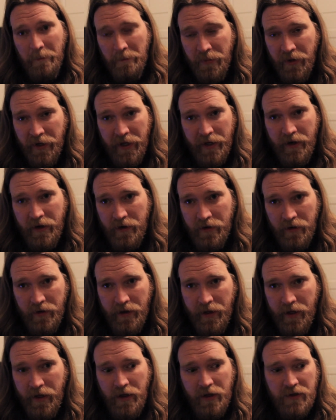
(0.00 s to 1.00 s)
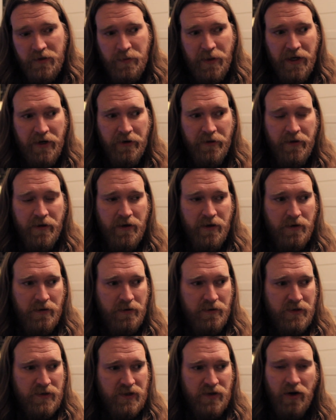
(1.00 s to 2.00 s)
But hey, it's better
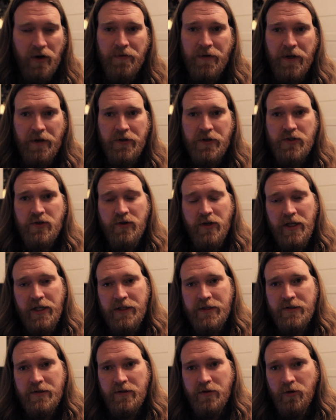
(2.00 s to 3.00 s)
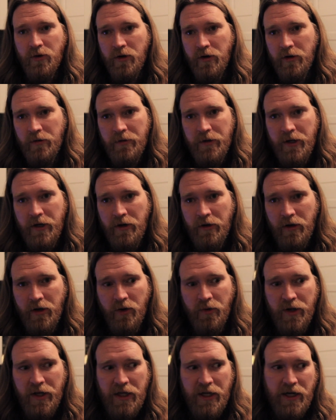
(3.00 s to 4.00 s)
than starving on the streets or, you know,
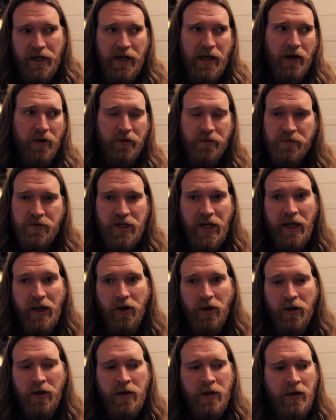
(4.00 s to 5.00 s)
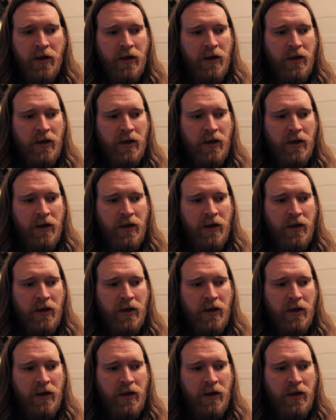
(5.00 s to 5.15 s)
going in and out of jail.